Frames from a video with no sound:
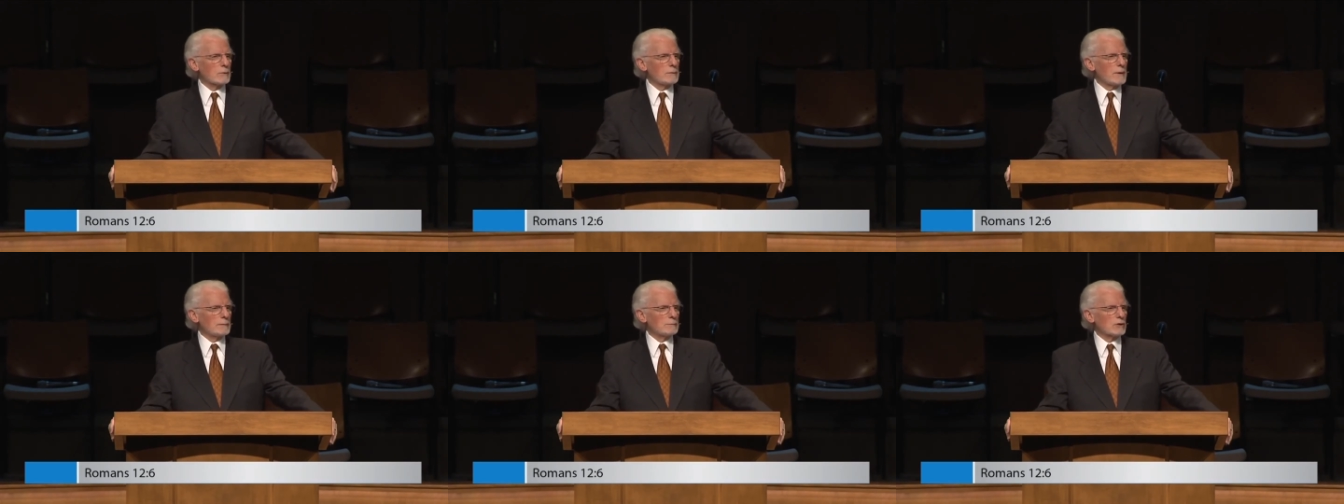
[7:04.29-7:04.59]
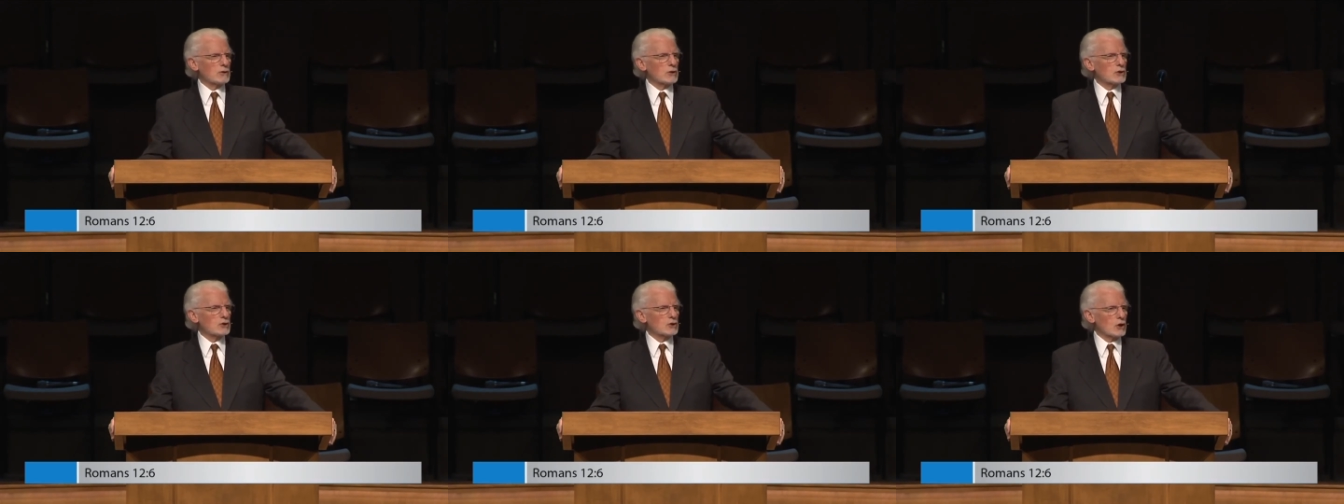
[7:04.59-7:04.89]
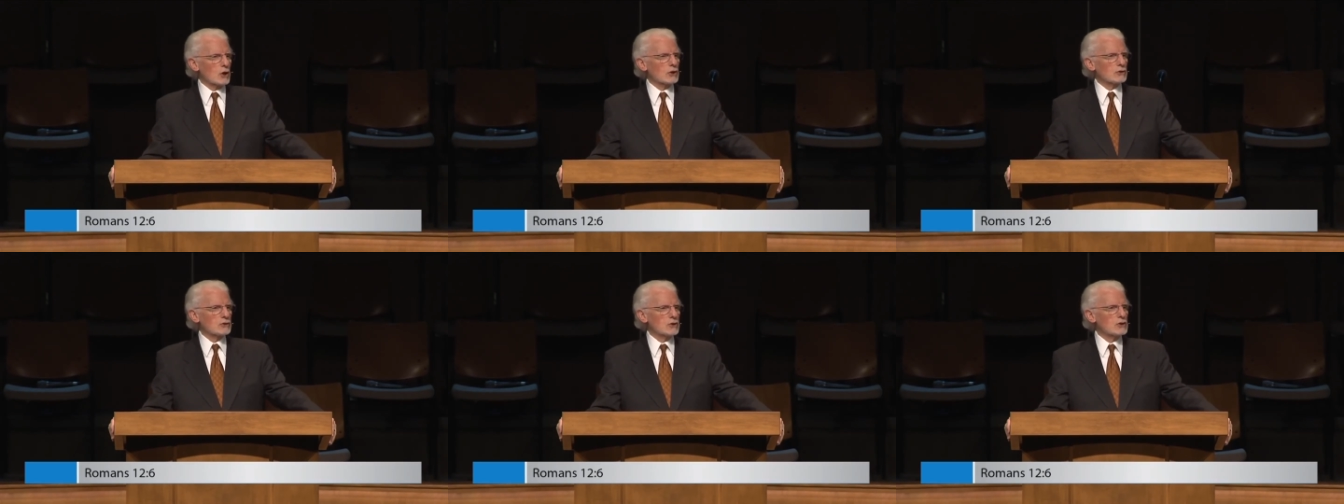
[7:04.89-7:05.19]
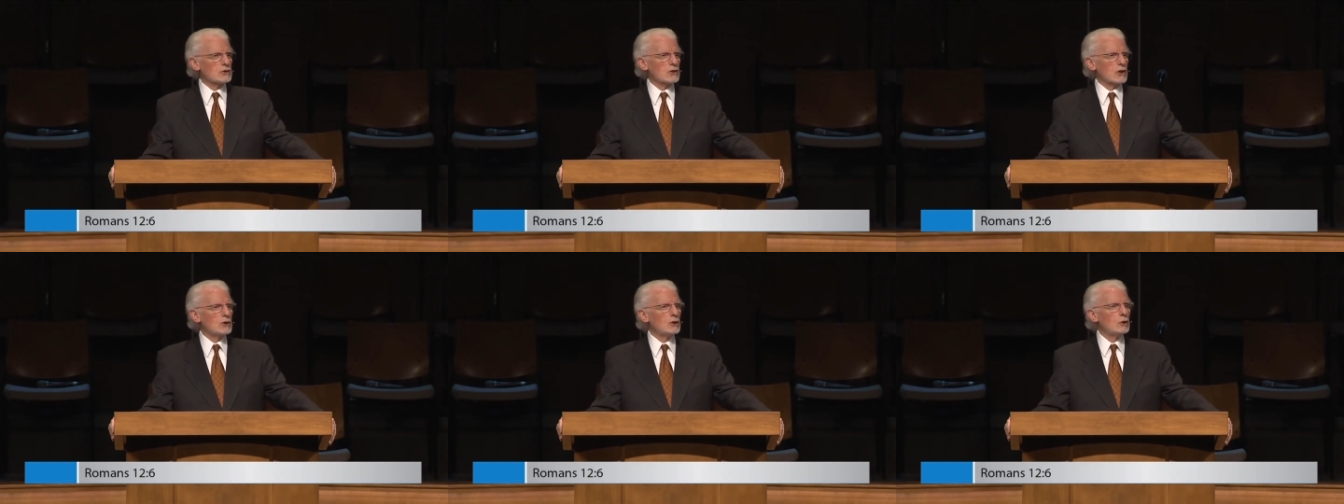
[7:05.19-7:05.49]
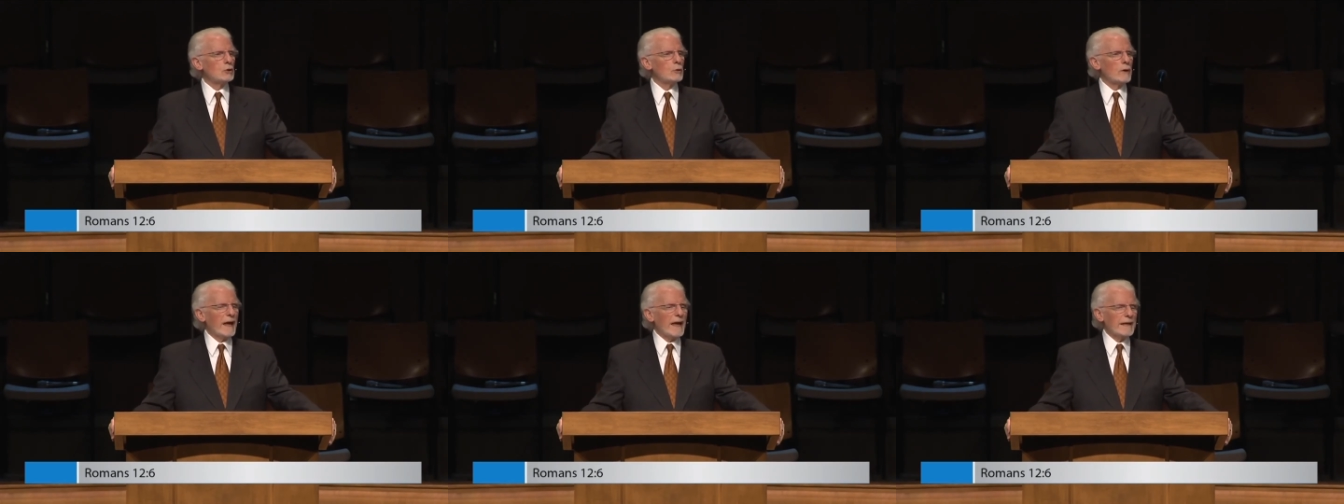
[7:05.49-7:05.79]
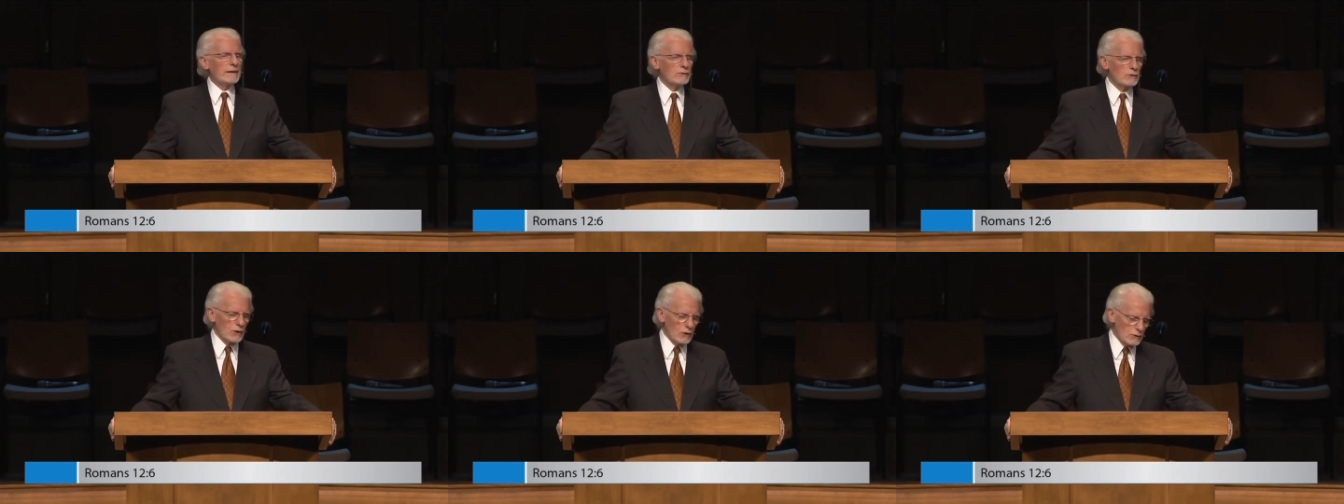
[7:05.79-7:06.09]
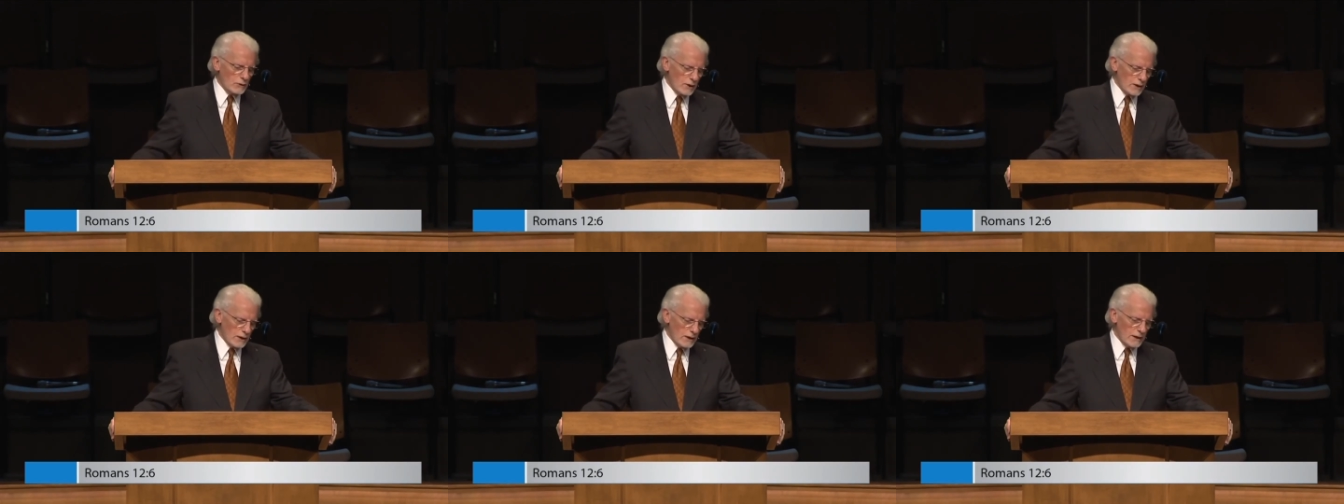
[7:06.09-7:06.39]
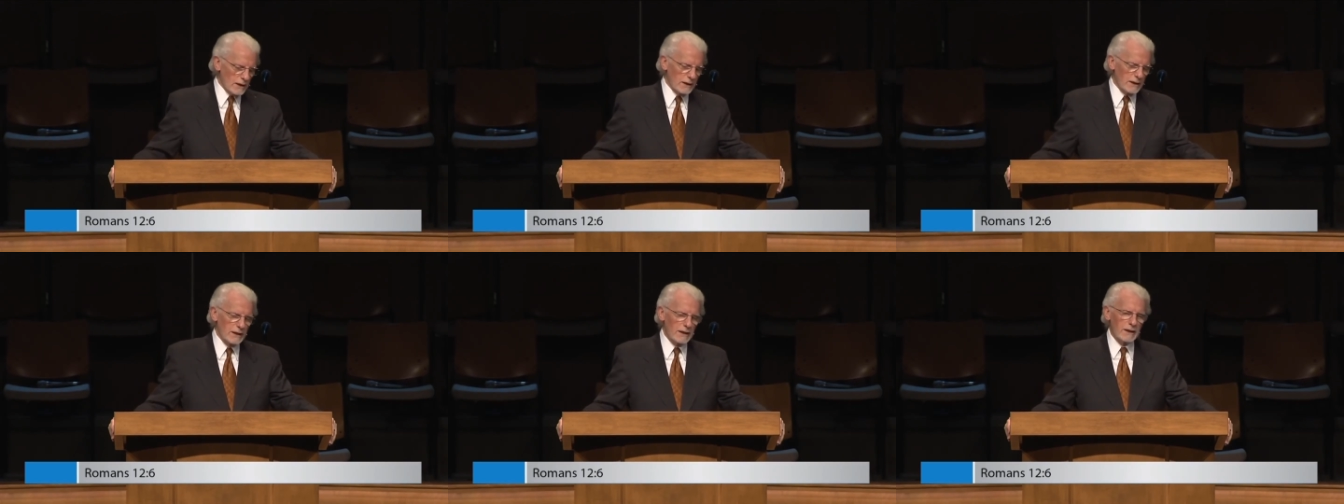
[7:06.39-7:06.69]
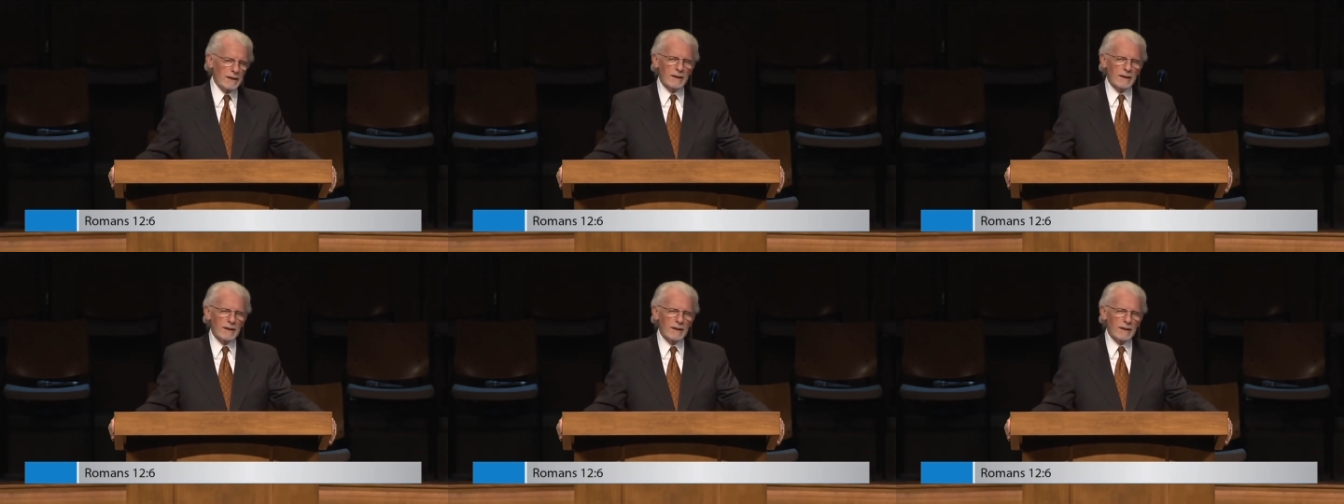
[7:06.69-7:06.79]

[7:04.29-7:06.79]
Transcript: Remember, the church is a new entity